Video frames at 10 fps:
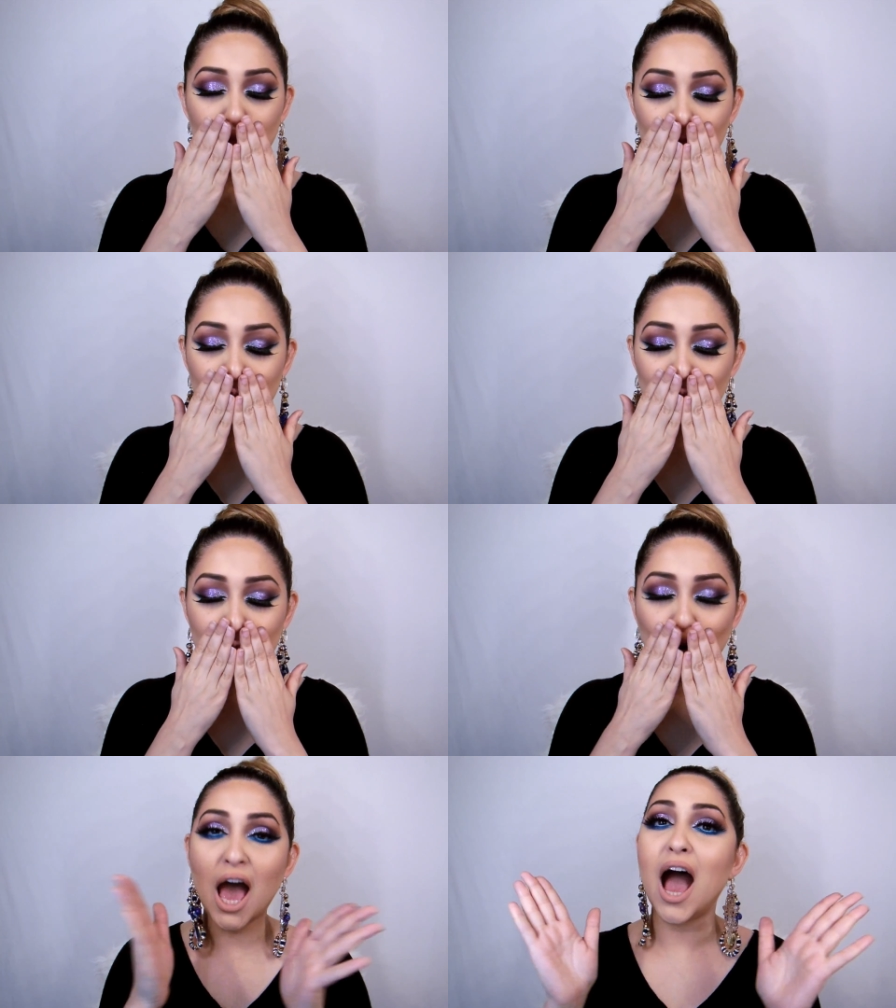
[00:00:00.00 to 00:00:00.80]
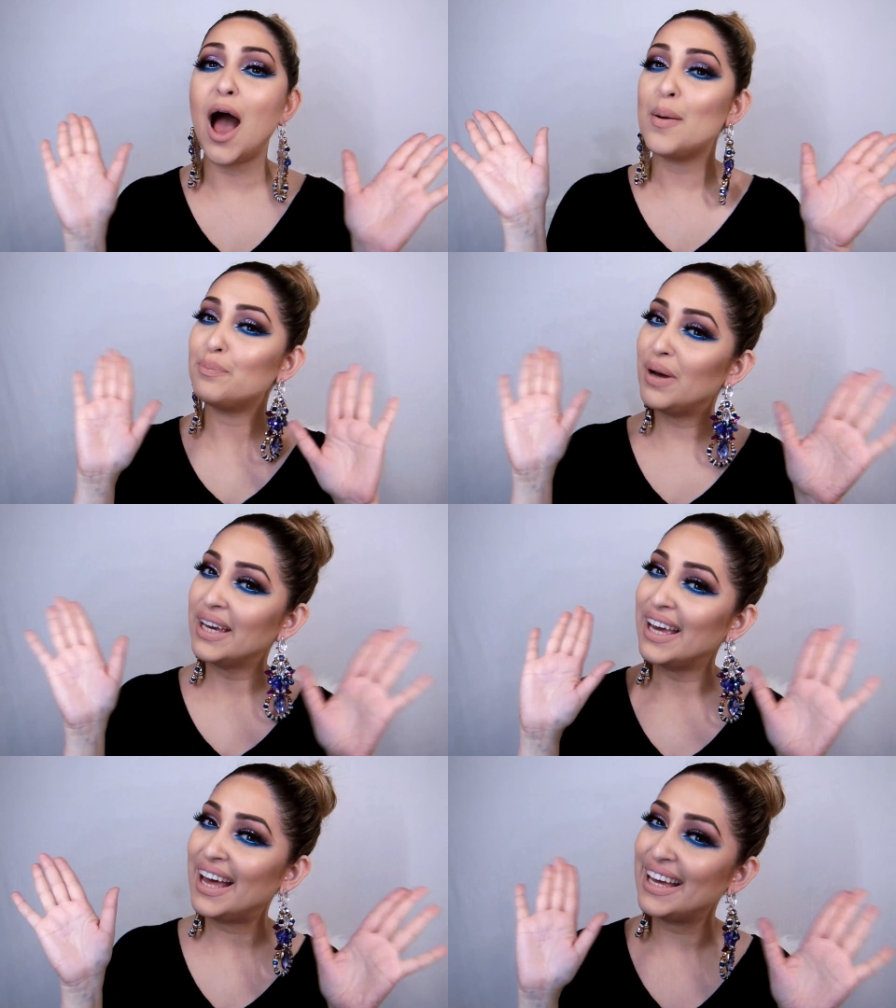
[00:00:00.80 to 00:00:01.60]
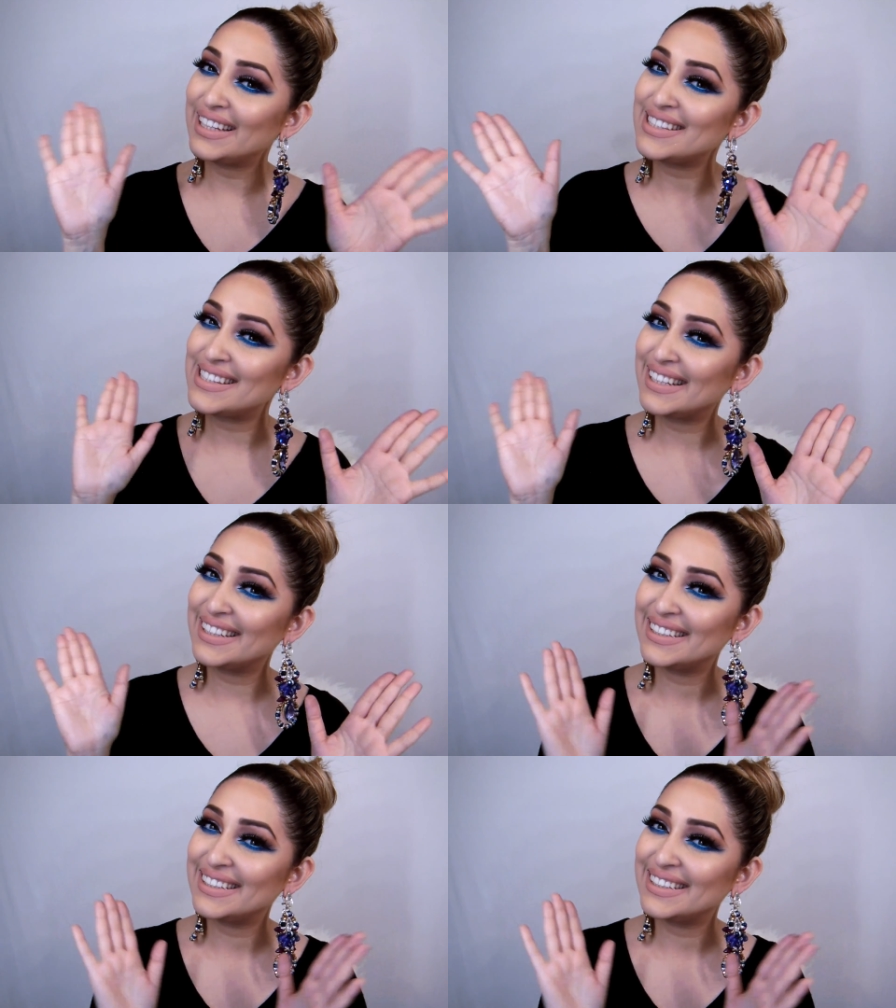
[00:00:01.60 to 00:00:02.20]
Mwah. Bye, guys.